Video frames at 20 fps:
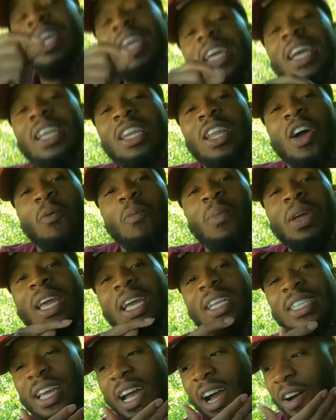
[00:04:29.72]
Then we
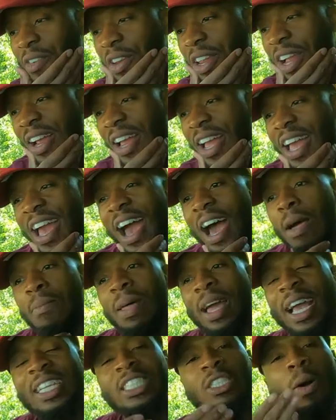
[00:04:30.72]
get down there.
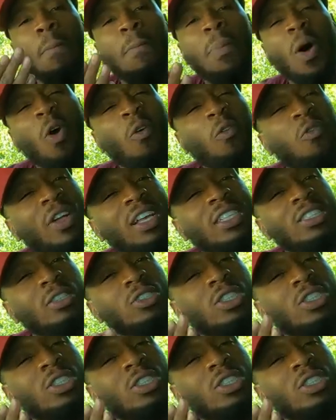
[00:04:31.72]
I'm like, it's a Bowflex.